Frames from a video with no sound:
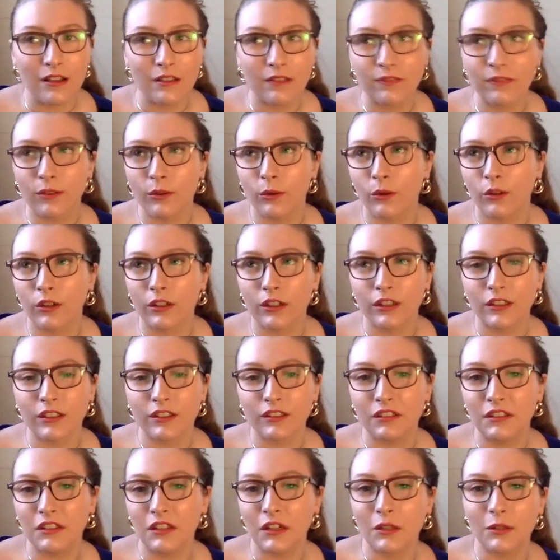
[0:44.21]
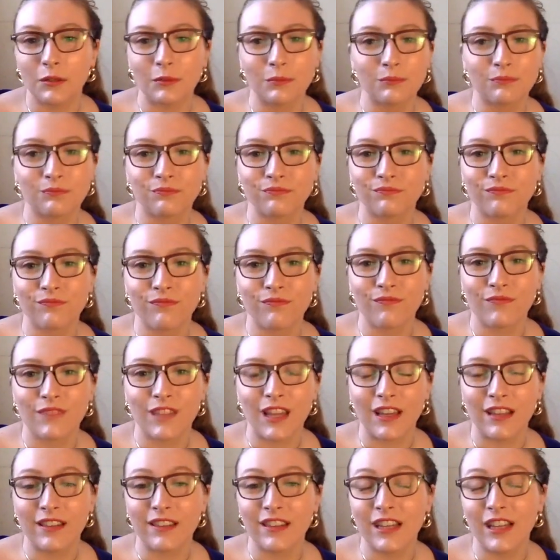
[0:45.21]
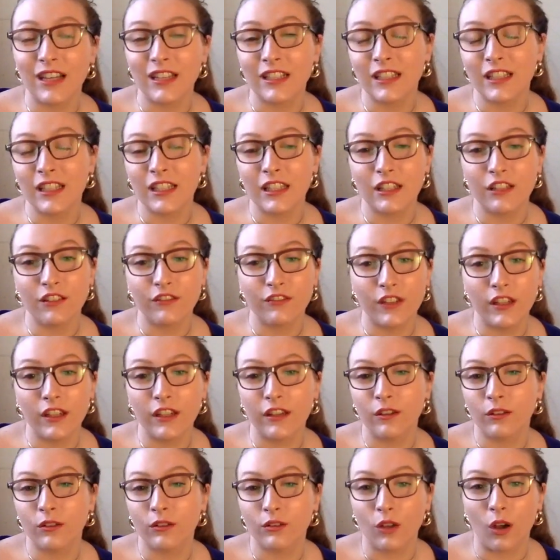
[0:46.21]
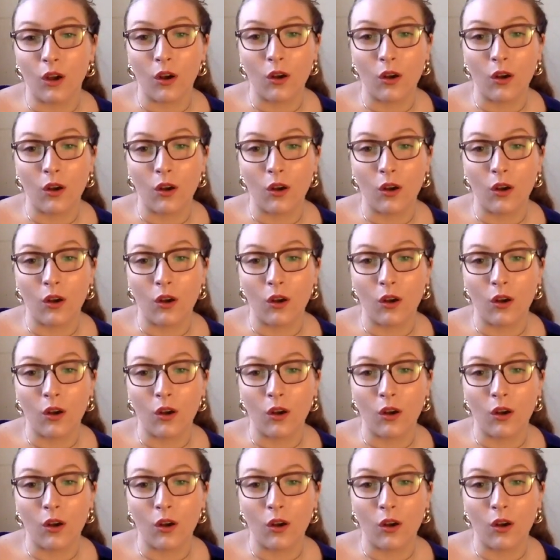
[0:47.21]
for, you know, the end of the year videos.